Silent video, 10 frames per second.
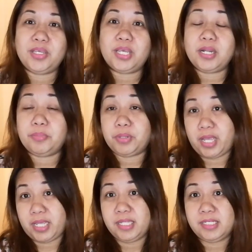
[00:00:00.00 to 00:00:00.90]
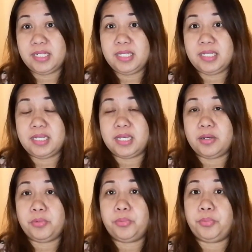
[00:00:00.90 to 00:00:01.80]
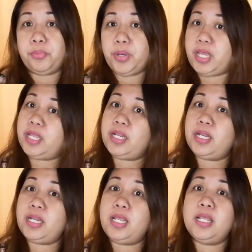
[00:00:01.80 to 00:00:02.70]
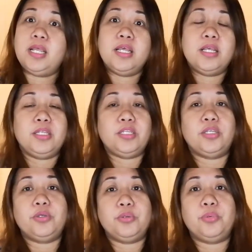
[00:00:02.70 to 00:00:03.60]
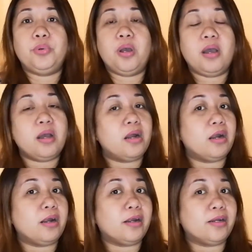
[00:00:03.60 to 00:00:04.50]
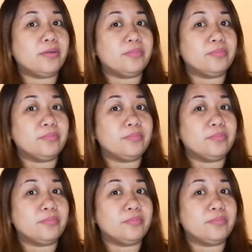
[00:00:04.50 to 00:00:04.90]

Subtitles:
You can apply this idea when you are